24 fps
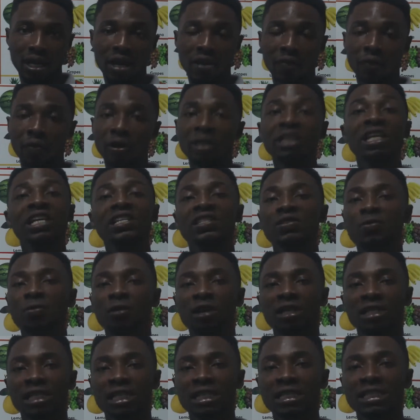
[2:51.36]
For these
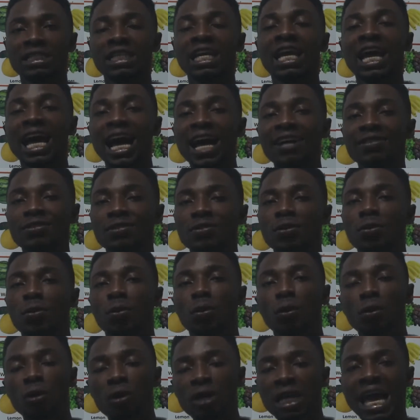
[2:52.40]
reasons, they had to
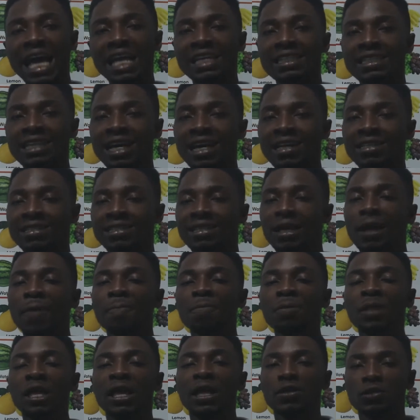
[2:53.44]
colonize us,
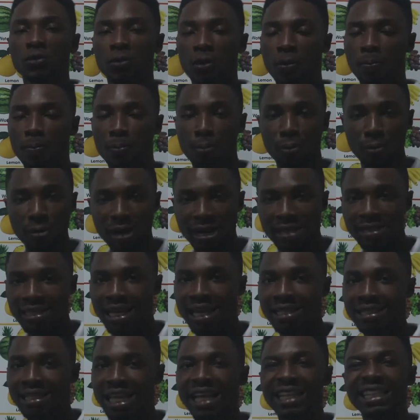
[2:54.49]
suppress
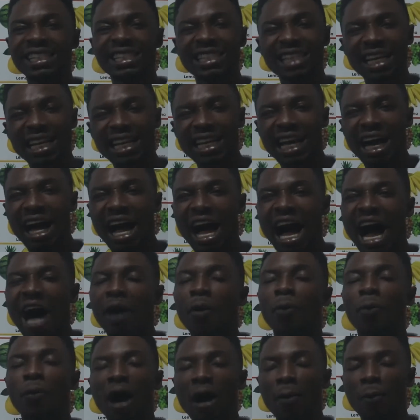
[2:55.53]
us, and take
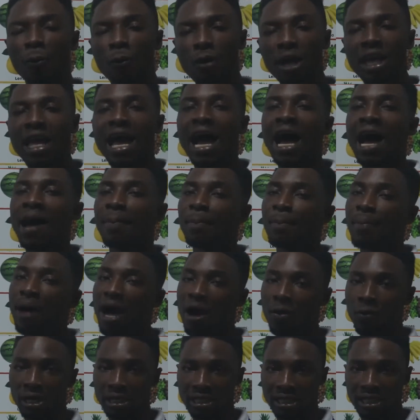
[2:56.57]
away our
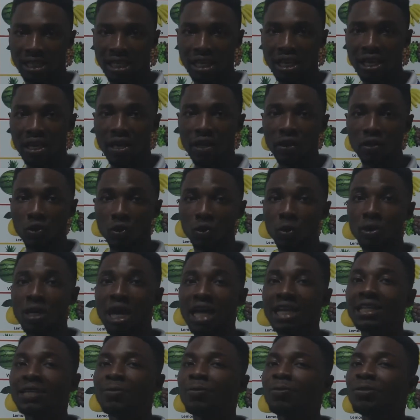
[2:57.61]
powers so that
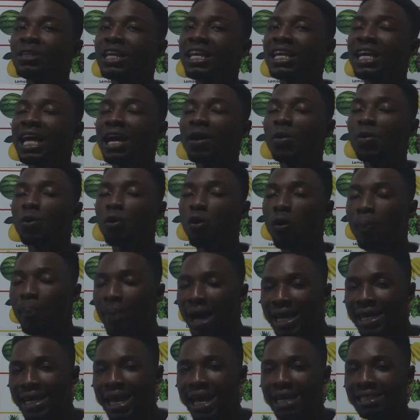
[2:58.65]
they can
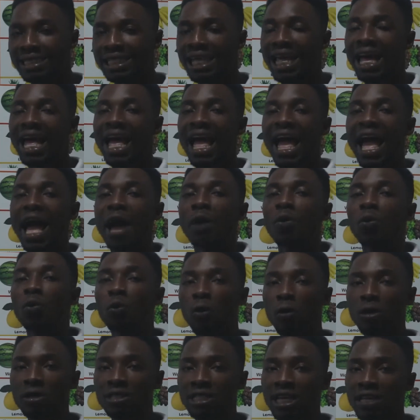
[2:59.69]
command us and
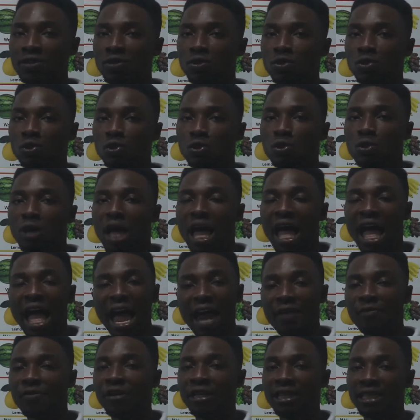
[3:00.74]
cause us to do
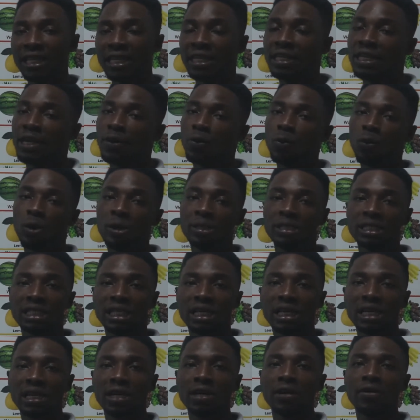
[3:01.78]
everything they want
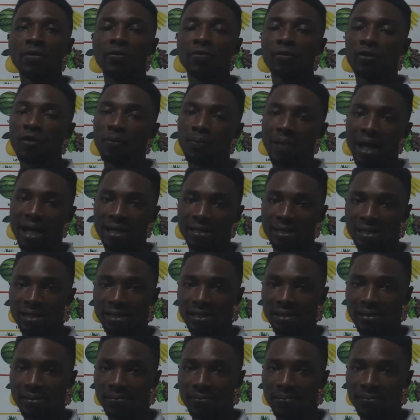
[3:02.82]
from us.